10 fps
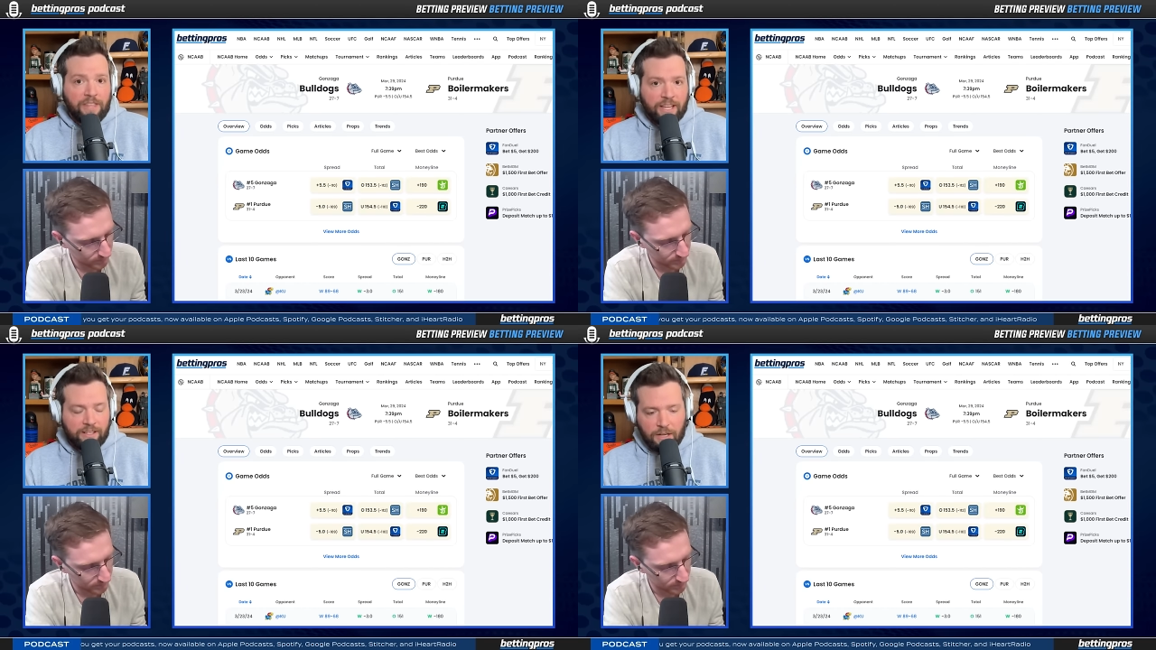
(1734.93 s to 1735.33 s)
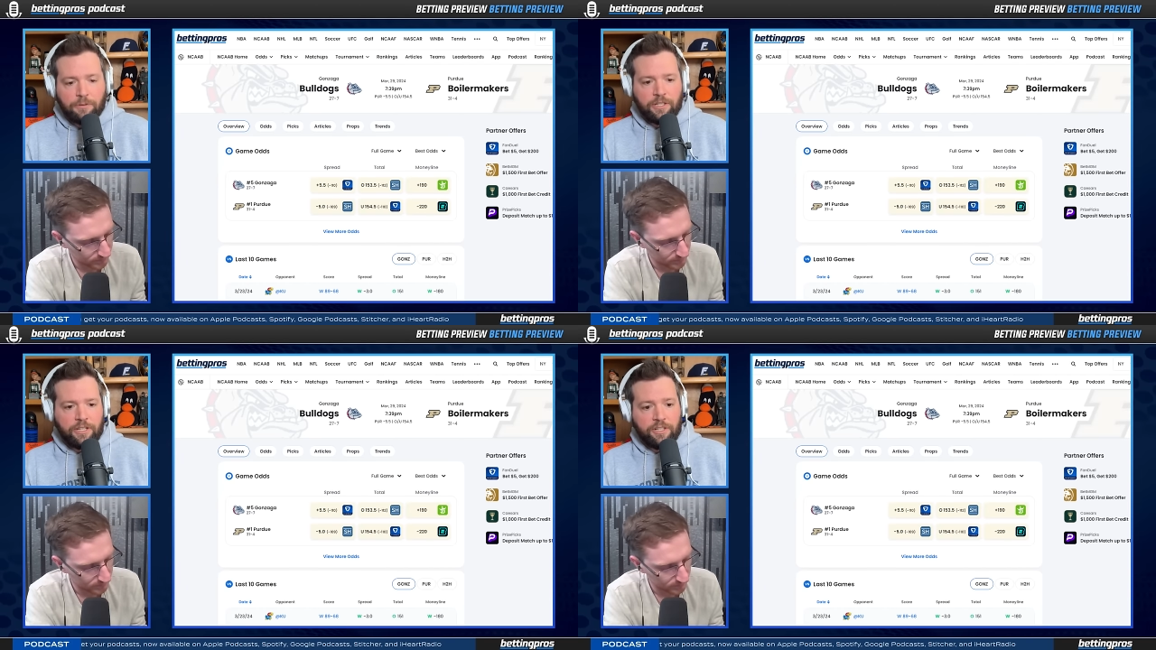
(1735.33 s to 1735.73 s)
Speaker 1: like
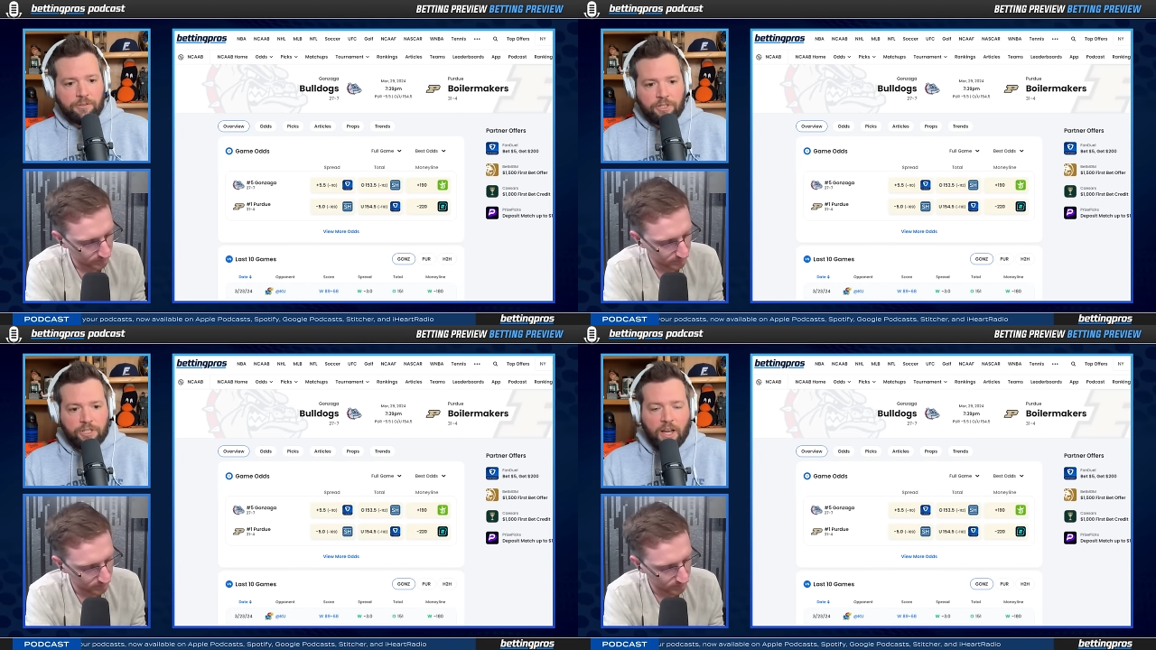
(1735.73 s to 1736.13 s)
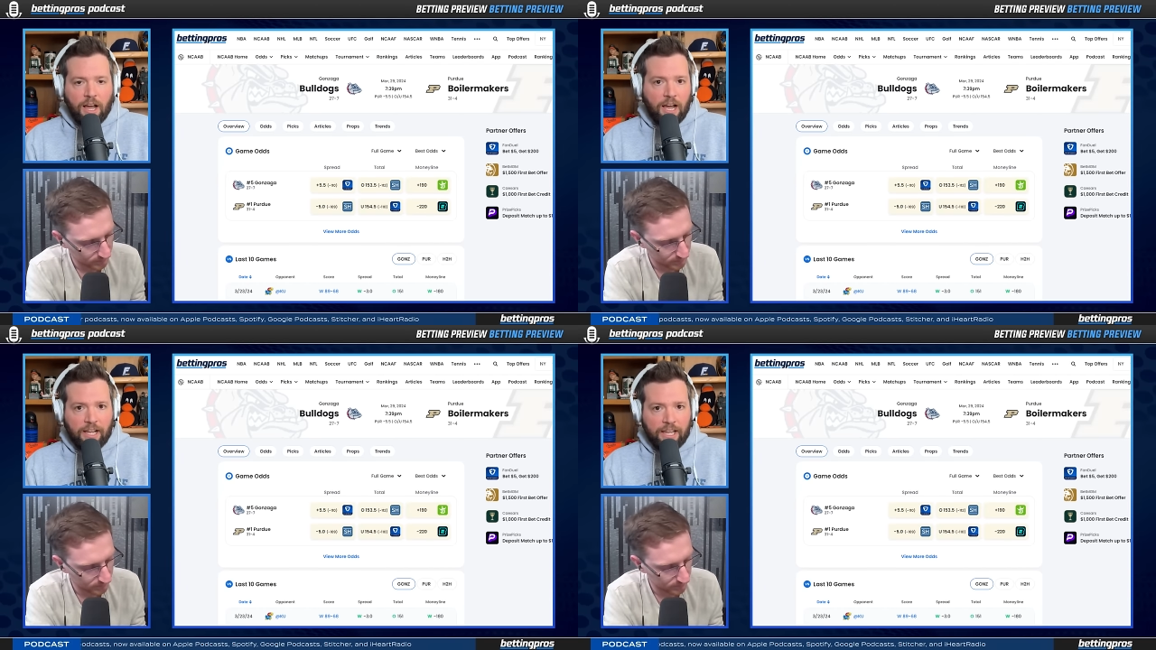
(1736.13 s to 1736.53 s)
double digits, which,
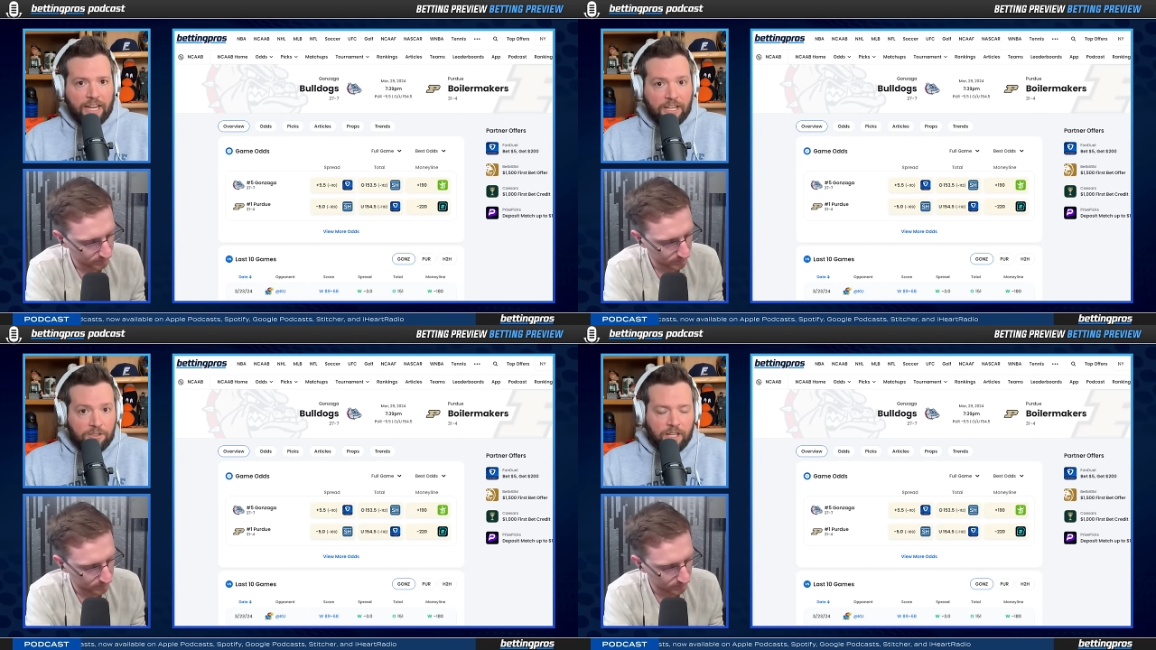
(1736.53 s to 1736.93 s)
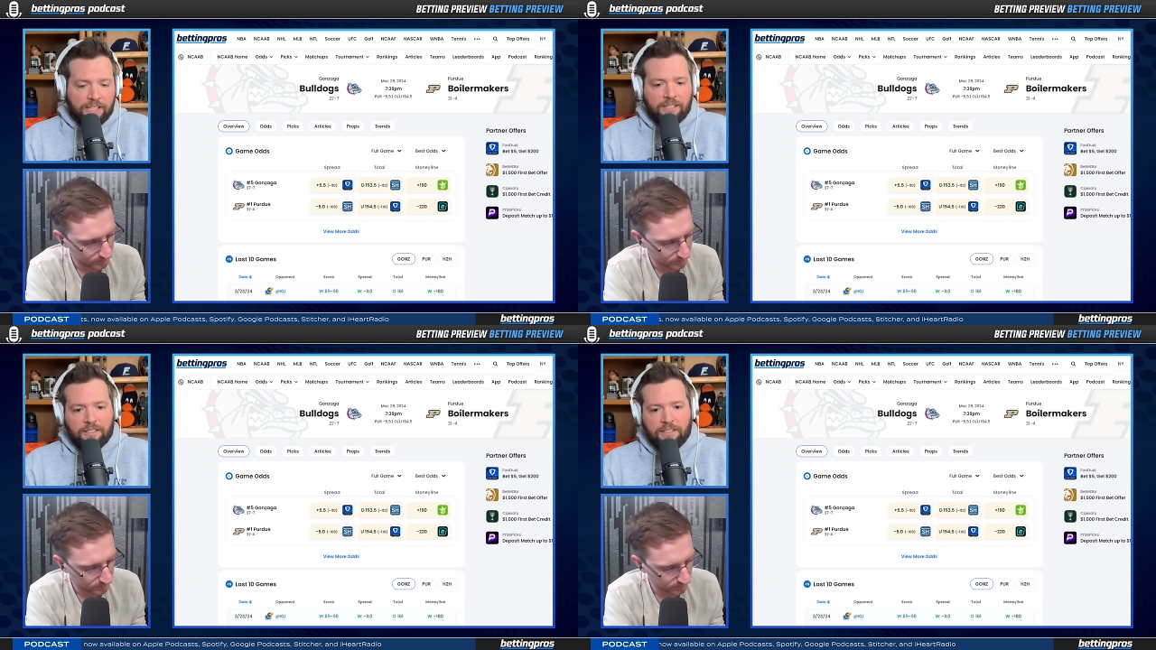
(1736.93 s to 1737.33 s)
again, I do
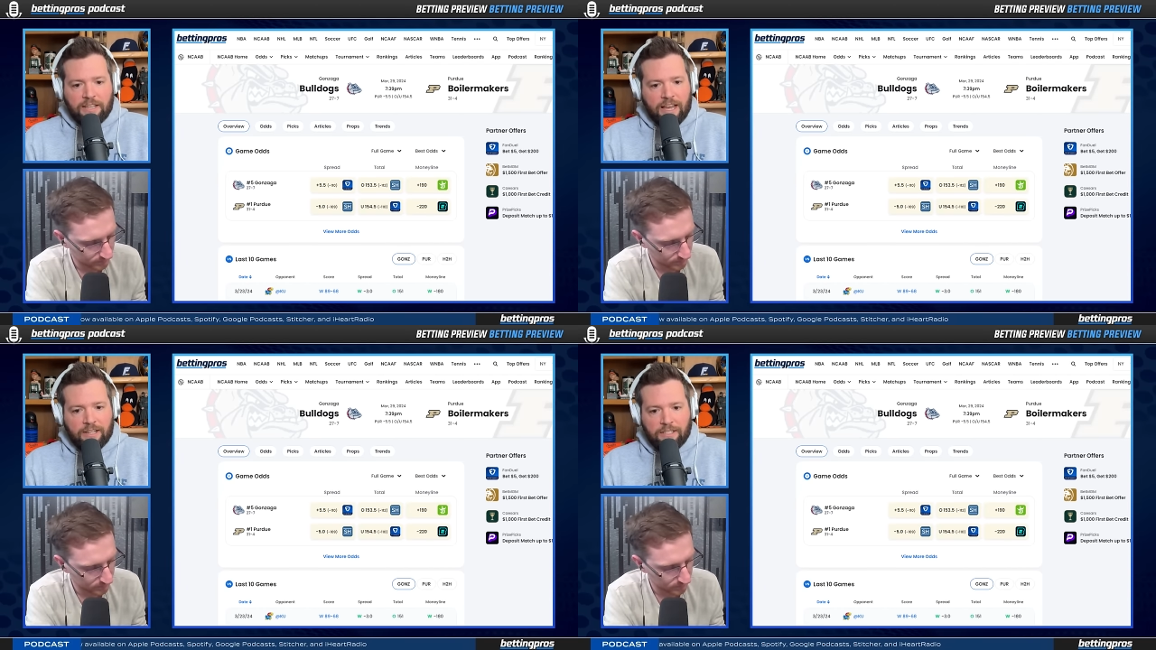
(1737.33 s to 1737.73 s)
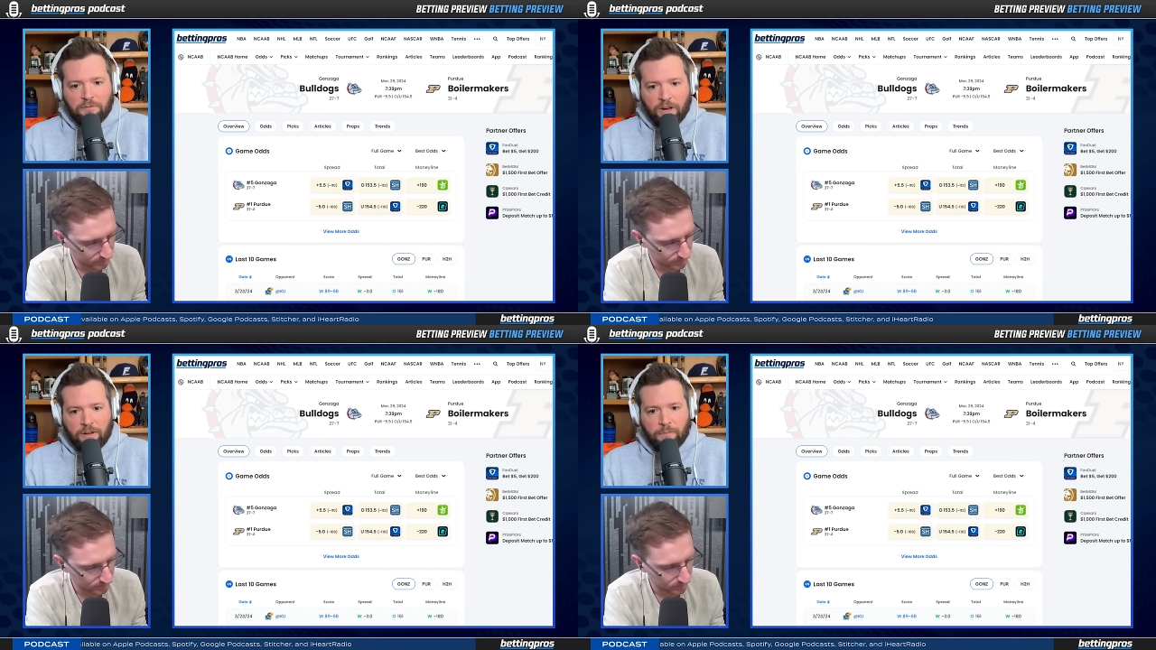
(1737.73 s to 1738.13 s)
like this Gonzaga
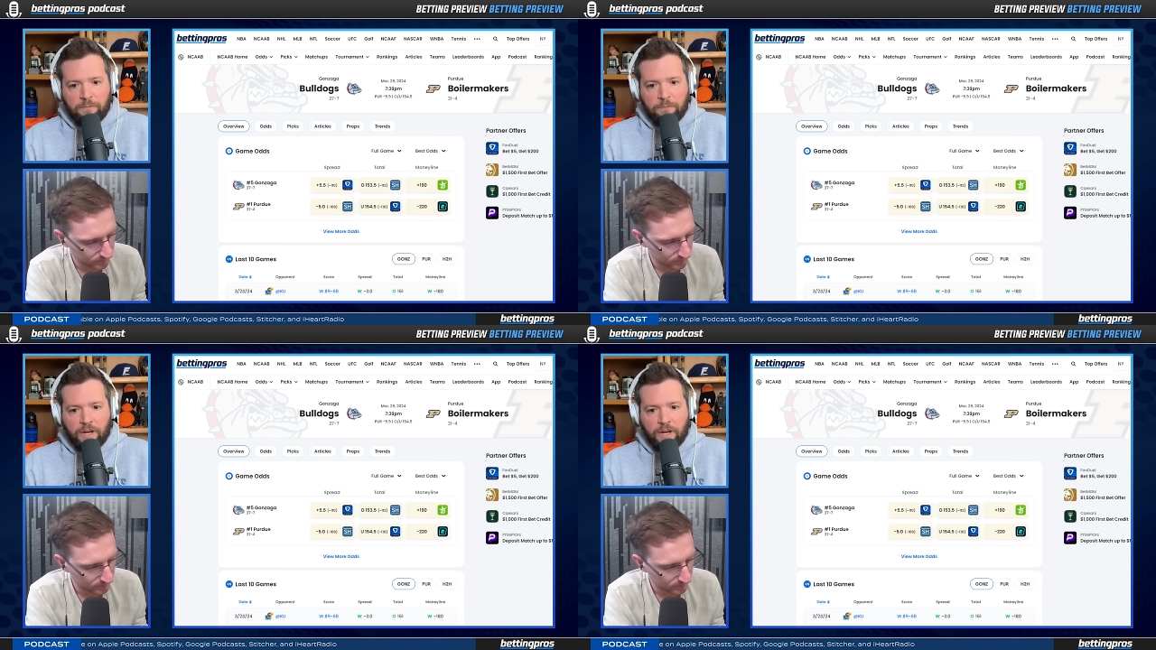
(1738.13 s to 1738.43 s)
team quite a bit,